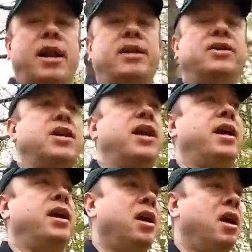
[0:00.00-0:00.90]
and
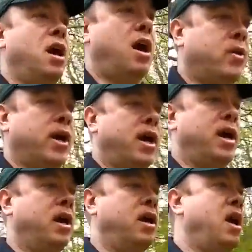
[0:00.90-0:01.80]
say, okay,
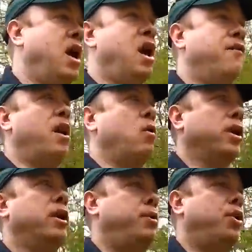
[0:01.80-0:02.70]
if I were
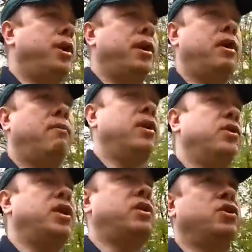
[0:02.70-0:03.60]
going to put the
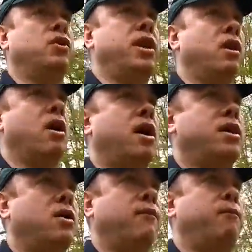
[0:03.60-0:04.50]
sensor here,
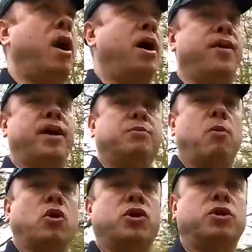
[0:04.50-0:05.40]
I've X marked the